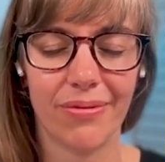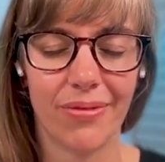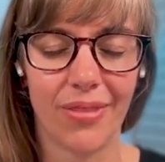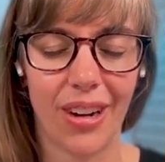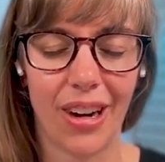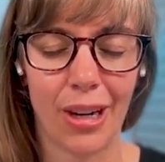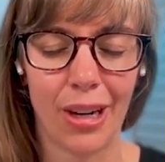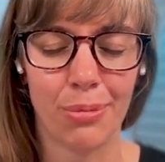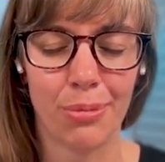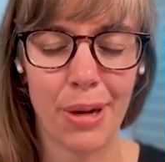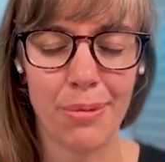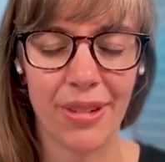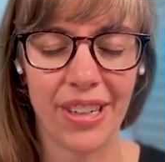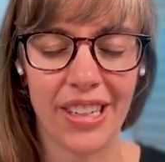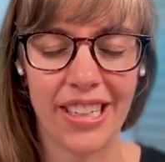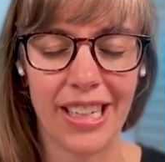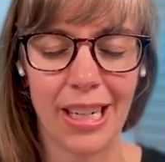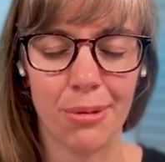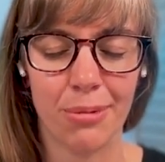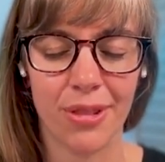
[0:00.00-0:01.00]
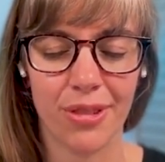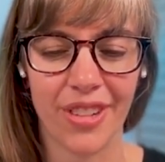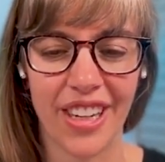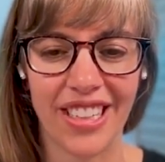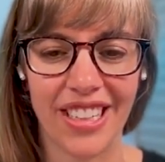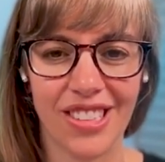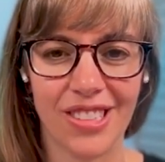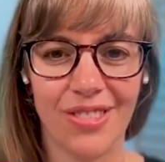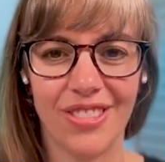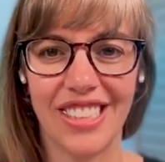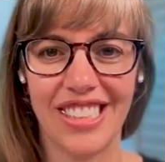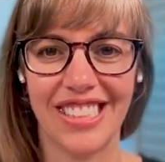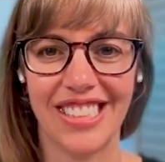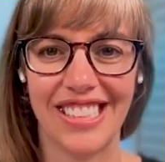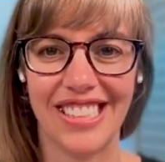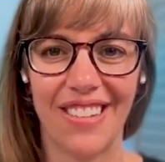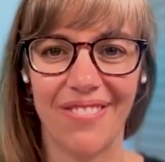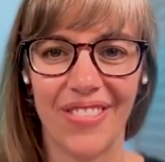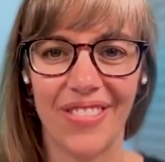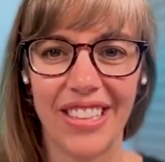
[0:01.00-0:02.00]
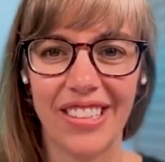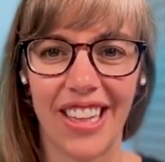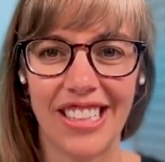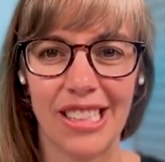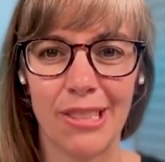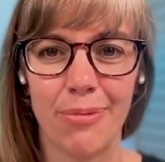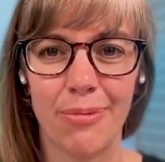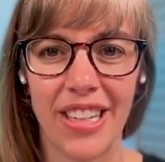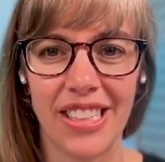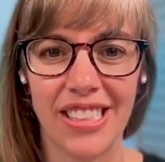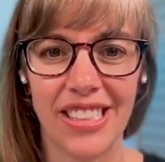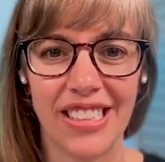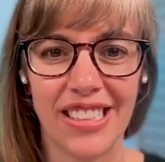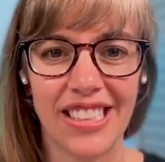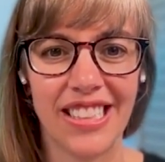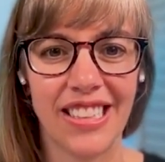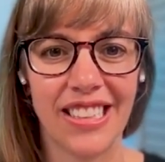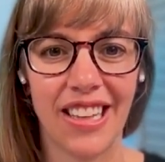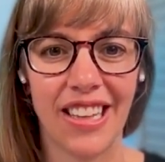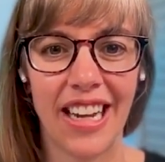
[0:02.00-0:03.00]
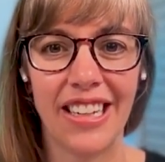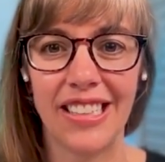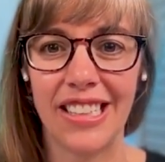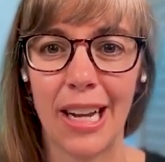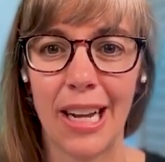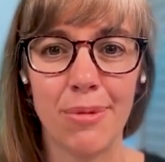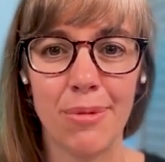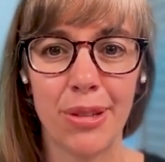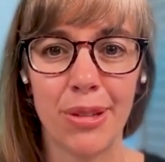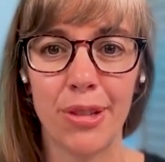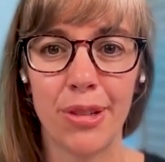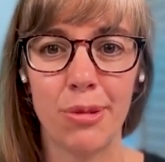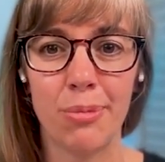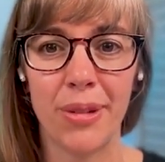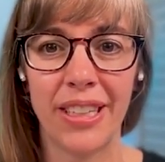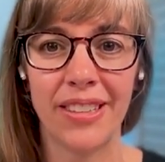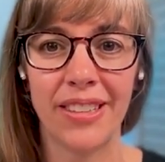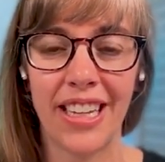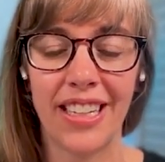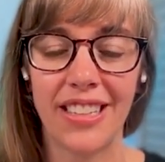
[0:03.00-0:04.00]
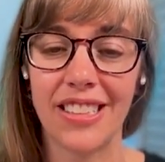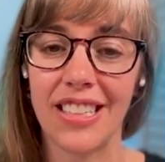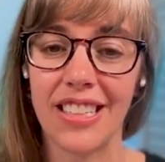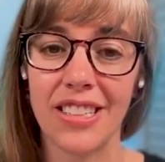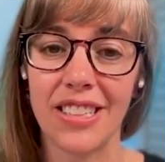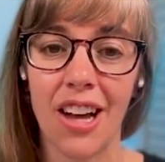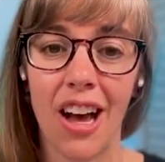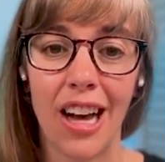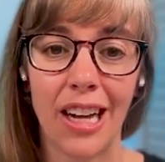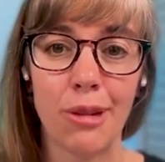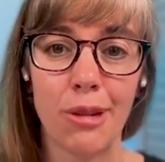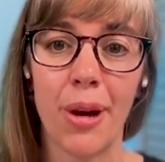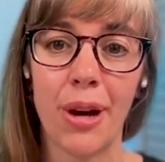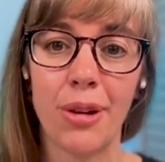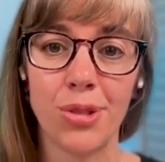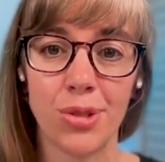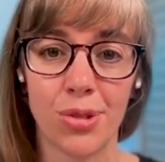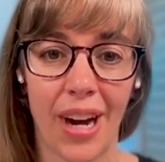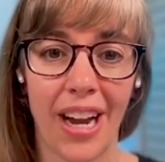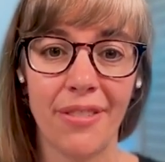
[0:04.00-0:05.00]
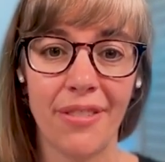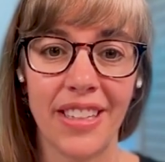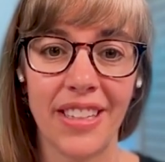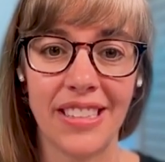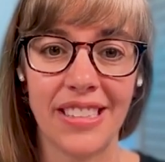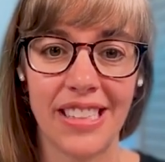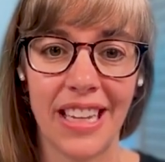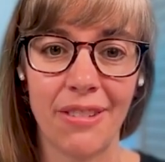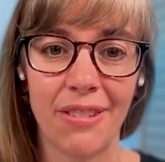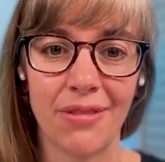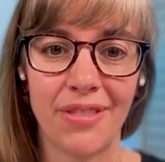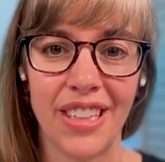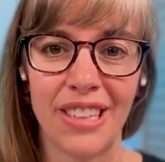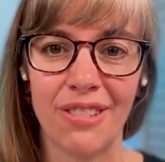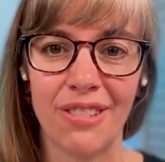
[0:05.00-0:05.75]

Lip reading: our primary care providers would just send me lots of patients. And a lot of times it would be like to talk about driving safety,